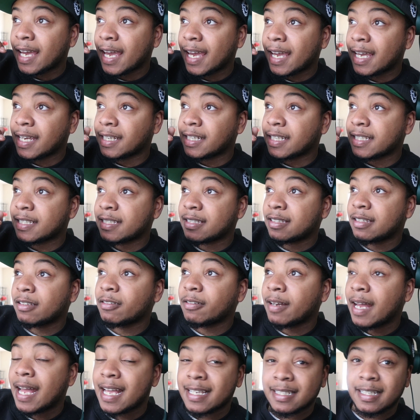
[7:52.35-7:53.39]
and it
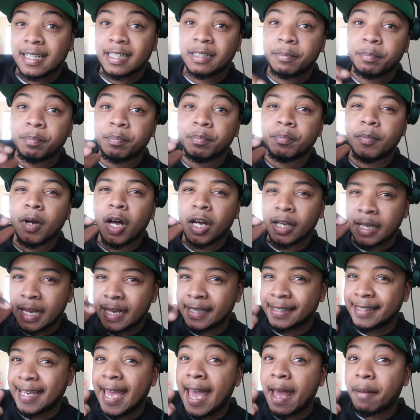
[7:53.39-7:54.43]
still has like
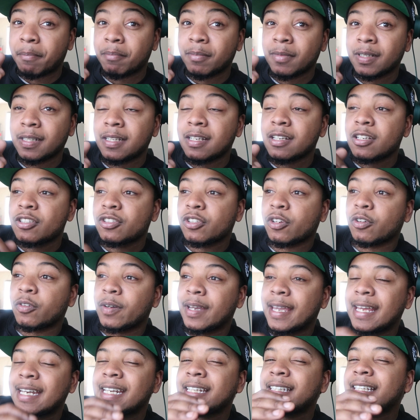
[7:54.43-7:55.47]
a gap. So
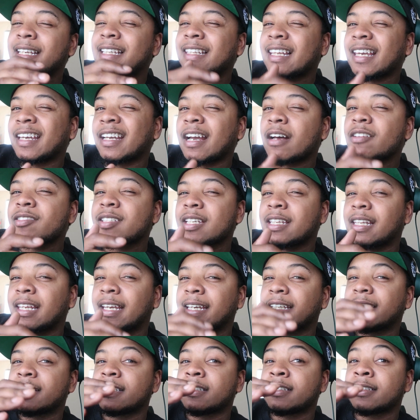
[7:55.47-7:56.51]
anything like, I'll say
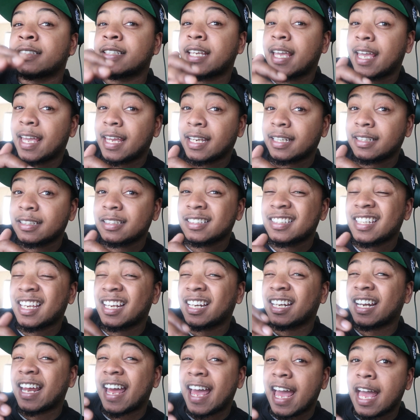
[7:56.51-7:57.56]
like
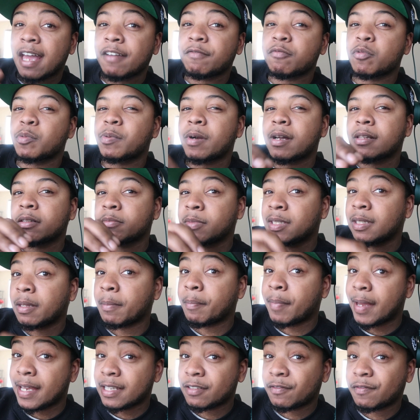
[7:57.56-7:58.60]
10.5 will probably be the
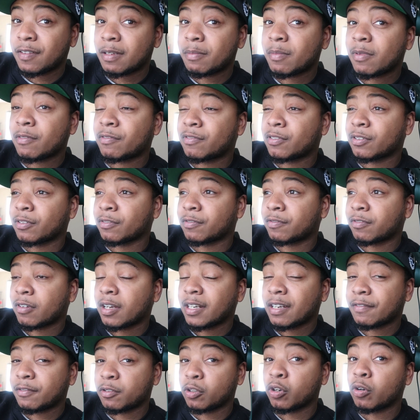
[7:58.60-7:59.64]
best fitment for the
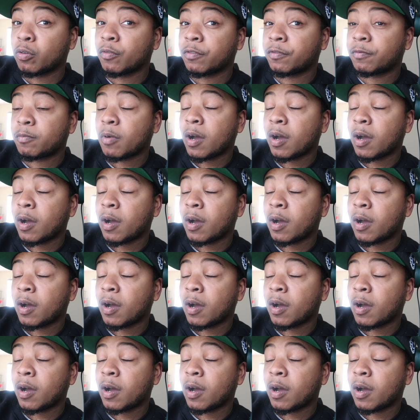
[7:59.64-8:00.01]
front if you go